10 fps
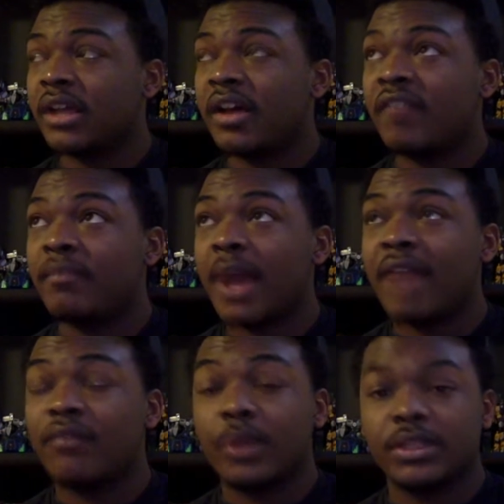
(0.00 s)
of my
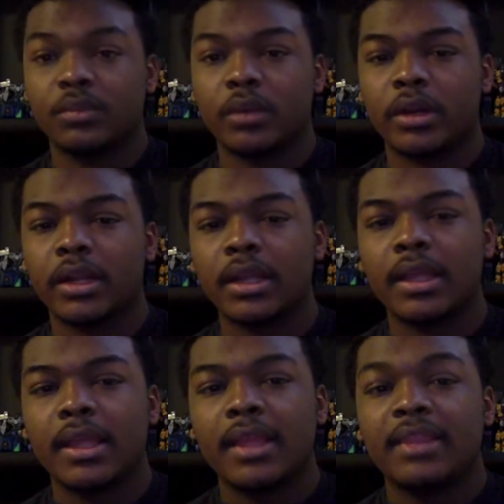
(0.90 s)
voice work
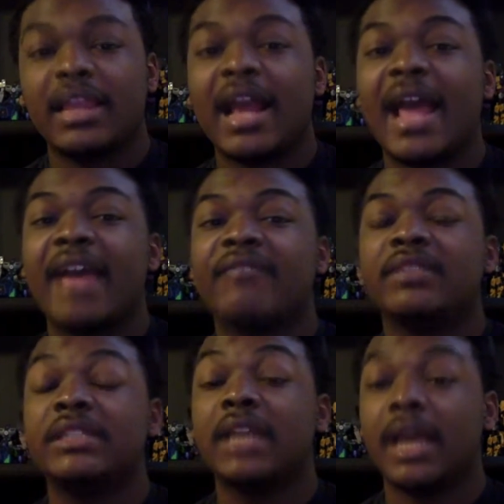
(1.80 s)
that I
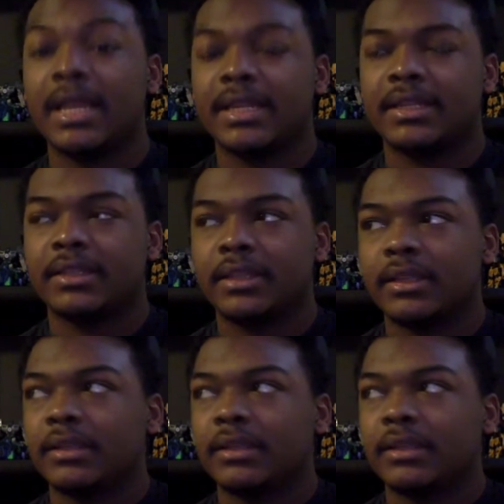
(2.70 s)
have done,